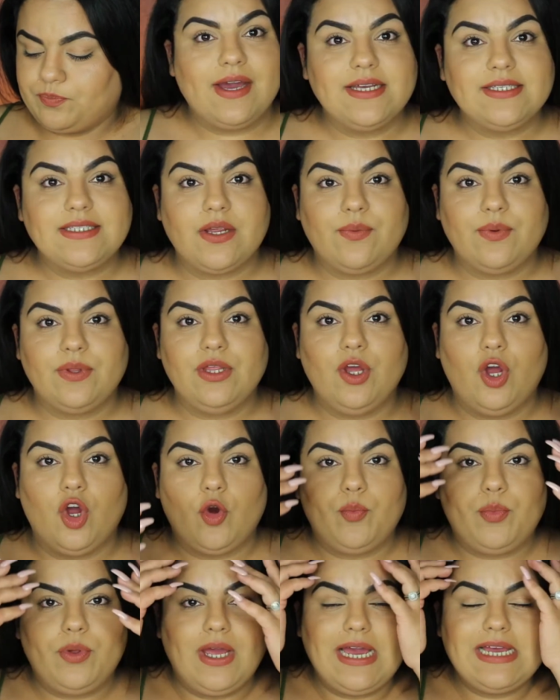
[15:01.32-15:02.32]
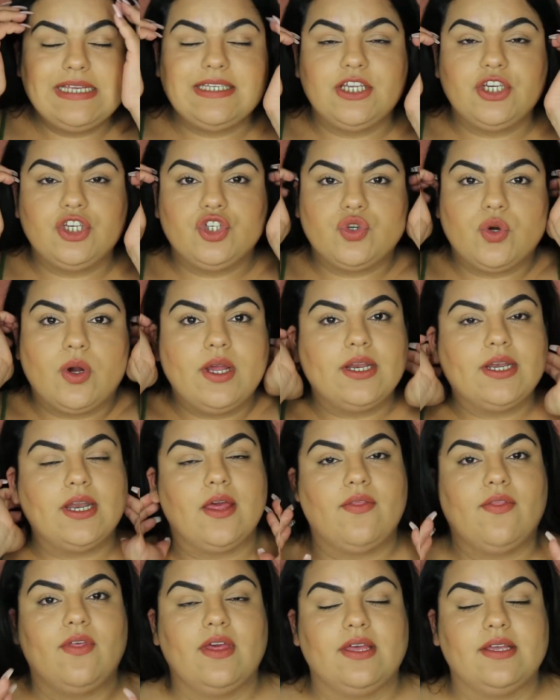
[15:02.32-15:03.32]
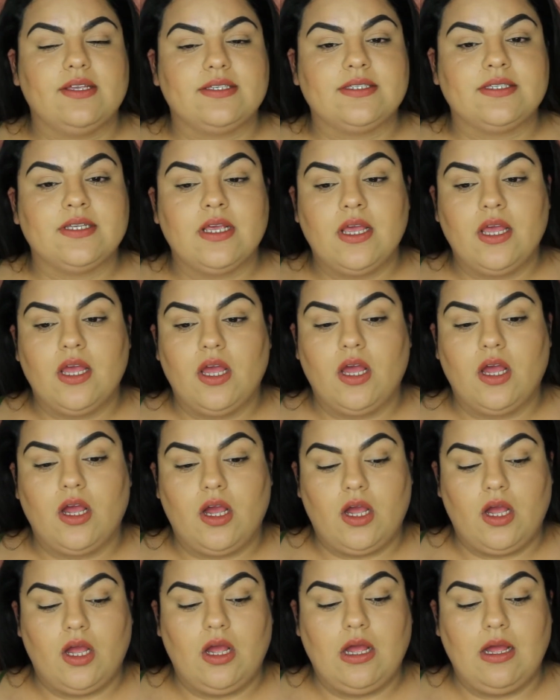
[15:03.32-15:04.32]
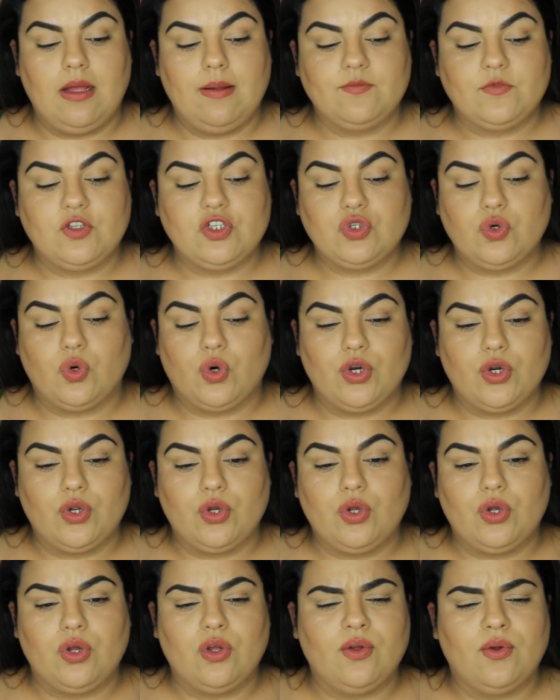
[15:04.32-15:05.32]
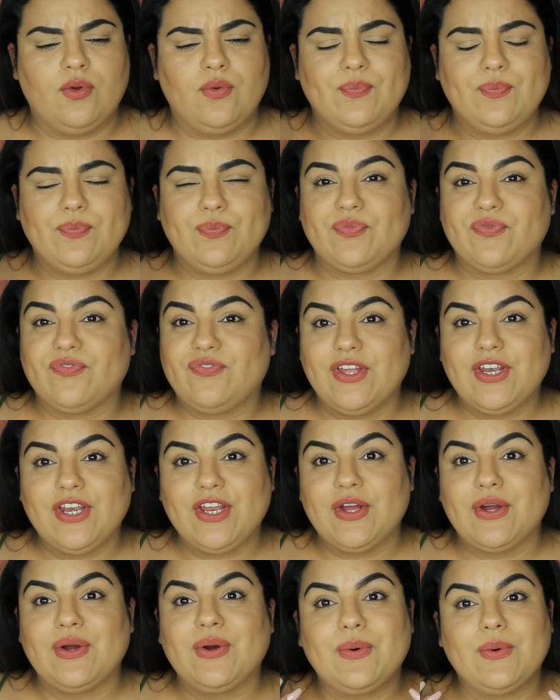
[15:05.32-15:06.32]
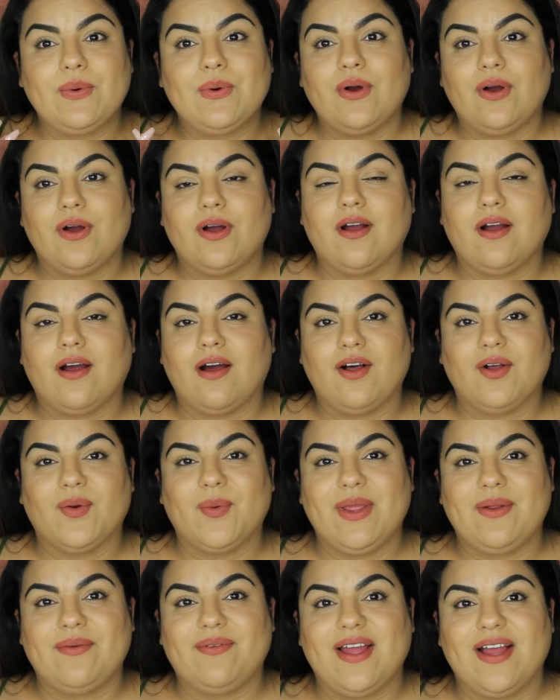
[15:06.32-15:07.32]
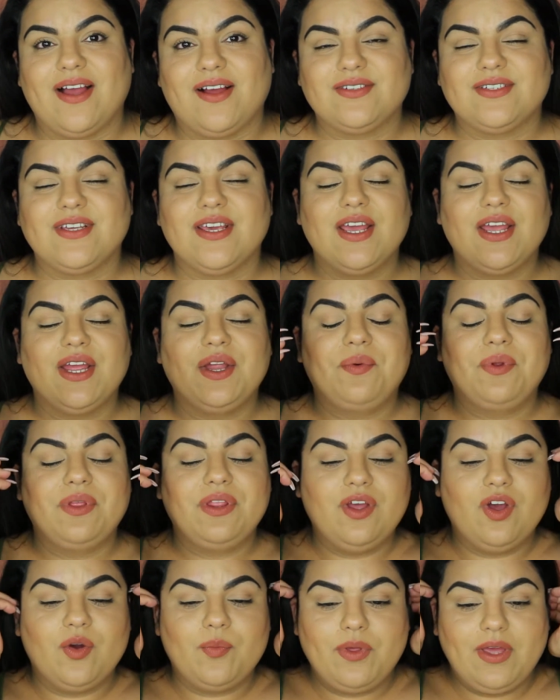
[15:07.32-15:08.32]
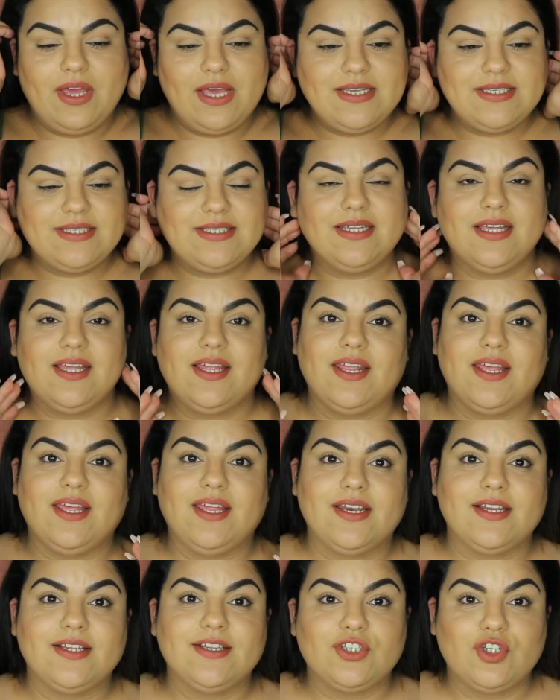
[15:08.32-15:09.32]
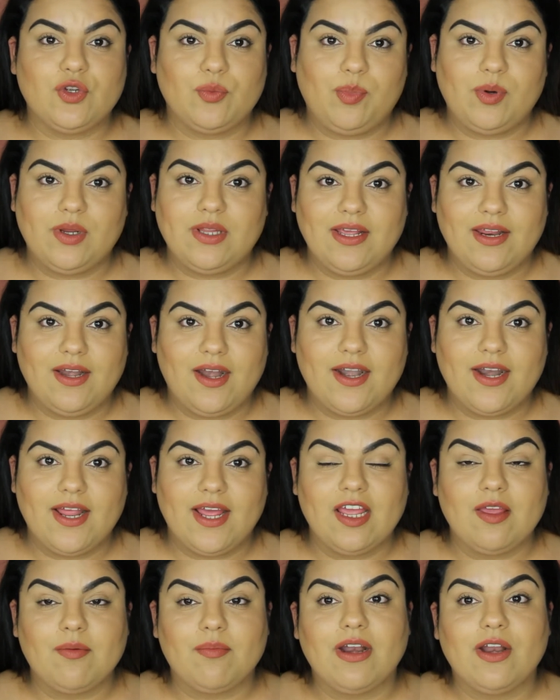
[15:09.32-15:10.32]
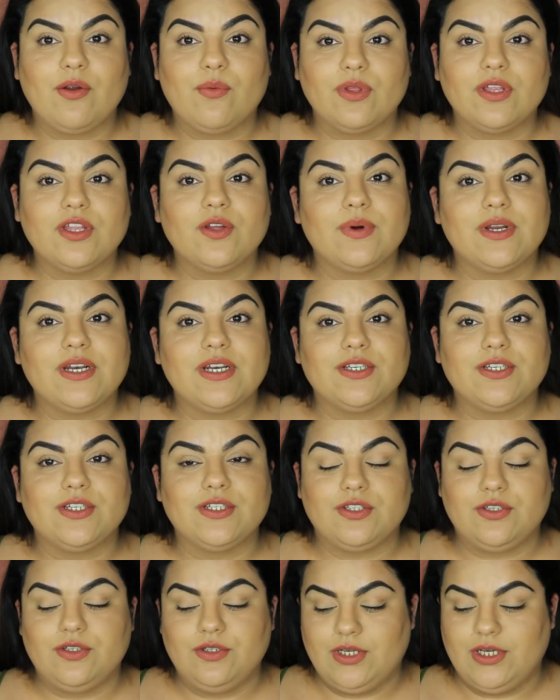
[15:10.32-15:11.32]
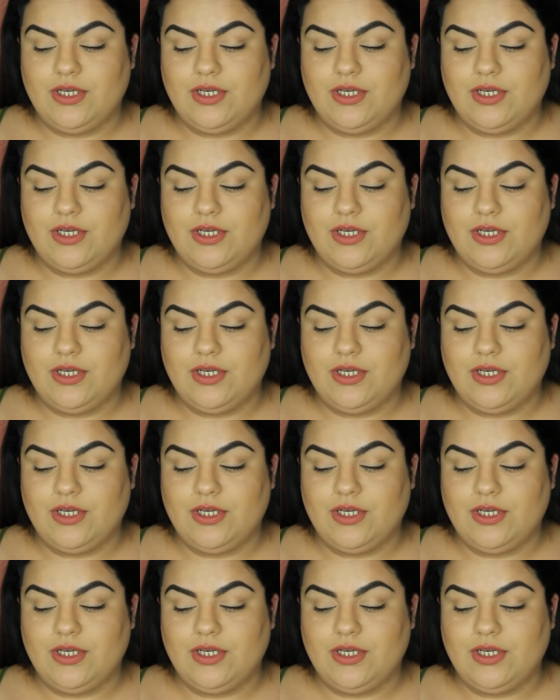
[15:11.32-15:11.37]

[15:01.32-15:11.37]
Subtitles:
Hey guys, I really hope you guys enjoyed this tutorial video all the way around. Really hope you guys did. It is super late at night, but I really wanted to